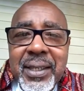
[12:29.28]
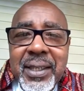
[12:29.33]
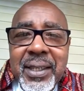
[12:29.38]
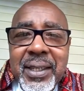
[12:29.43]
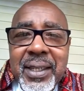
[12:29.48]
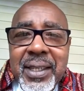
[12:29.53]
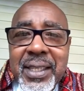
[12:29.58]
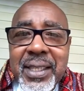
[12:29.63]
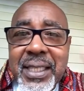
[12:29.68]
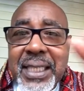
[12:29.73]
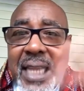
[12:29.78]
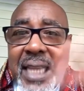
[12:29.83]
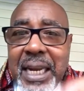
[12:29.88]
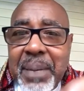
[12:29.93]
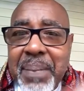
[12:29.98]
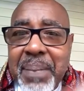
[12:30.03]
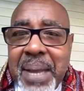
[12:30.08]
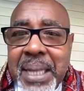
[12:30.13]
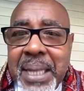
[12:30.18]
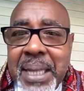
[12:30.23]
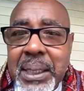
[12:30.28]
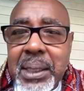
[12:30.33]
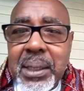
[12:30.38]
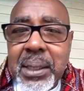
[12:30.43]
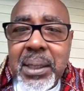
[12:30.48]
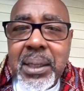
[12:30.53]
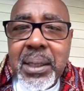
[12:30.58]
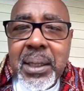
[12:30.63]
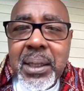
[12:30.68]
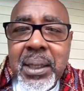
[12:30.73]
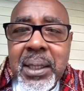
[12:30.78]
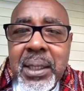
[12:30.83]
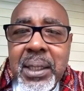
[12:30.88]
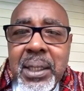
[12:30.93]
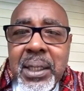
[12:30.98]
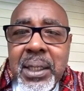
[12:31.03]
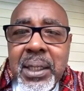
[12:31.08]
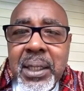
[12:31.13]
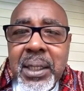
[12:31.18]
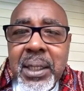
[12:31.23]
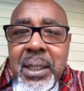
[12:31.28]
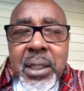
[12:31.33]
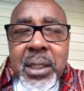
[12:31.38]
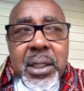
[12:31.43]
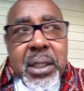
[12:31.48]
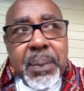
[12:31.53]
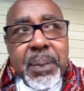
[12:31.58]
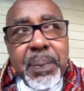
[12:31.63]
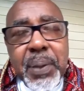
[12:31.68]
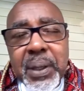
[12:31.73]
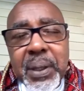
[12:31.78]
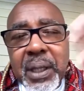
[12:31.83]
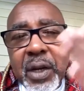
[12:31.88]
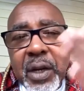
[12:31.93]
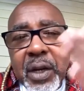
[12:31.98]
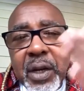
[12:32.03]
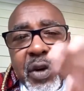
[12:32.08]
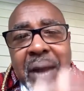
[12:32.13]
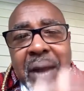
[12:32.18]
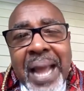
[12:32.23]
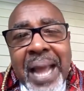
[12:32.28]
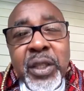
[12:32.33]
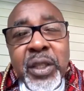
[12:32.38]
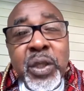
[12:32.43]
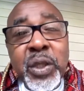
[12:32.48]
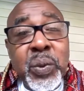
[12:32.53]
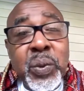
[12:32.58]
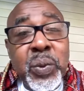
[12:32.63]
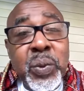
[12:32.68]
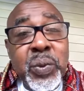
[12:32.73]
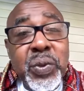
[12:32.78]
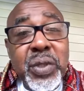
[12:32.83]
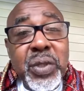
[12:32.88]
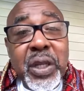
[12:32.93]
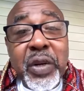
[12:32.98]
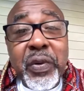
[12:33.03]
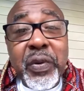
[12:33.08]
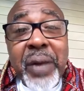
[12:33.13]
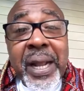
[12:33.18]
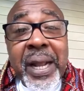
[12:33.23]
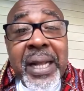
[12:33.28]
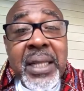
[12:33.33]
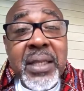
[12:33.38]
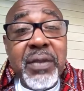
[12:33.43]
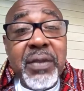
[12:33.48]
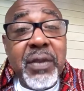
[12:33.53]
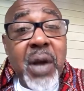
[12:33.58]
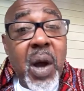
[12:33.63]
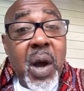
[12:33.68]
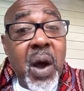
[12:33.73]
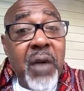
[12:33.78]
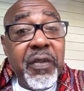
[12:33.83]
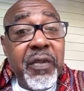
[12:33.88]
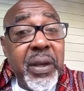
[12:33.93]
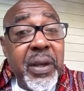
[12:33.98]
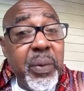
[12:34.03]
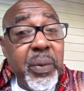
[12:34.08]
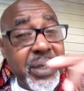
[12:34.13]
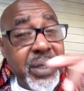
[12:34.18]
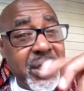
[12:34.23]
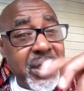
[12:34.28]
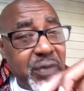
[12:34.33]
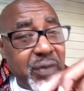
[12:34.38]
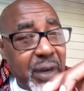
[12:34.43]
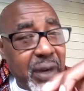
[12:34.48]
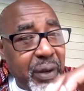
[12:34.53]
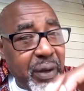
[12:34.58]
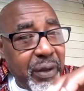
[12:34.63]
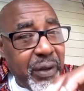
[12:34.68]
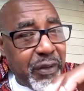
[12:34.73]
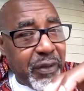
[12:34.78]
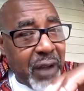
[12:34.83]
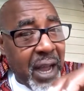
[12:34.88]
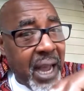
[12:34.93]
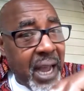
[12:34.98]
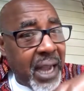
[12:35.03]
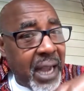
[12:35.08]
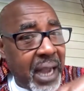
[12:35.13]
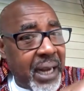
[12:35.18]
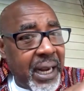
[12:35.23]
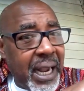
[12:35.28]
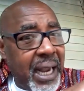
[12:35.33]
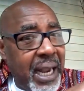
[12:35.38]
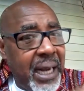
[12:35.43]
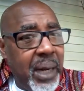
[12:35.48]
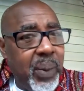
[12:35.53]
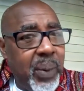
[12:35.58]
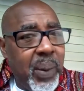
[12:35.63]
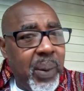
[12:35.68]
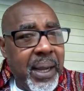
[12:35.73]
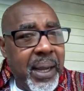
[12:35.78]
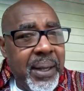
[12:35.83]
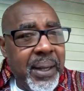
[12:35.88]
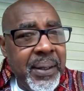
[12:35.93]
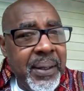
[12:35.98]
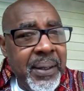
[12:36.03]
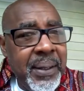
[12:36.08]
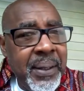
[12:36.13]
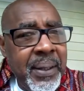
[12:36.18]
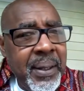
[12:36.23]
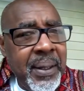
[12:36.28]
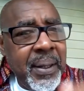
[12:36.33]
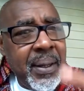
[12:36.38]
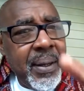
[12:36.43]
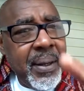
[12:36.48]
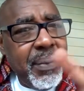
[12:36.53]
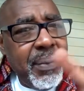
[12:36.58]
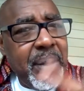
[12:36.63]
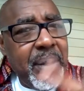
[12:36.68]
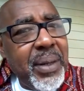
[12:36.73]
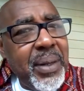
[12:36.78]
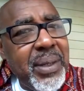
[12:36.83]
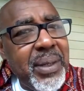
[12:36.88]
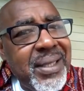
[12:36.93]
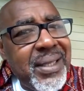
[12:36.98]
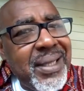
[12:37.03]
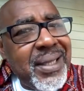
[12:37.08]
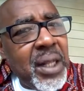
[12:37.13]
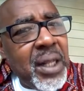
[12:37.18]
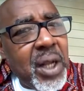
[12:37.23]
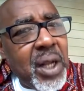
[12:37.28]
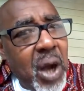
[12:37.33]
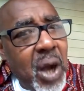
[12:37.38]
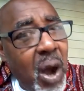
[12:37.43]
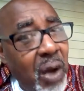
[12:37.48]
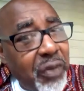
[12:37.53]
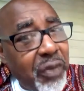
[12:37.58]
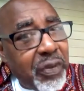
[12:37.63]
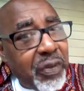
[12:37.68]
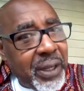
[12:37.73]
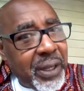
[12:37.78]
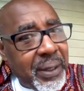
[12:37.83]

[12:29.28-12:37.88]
sediments, to put the granules, the grains of coffee, which is very fine anyway, but it's still coffee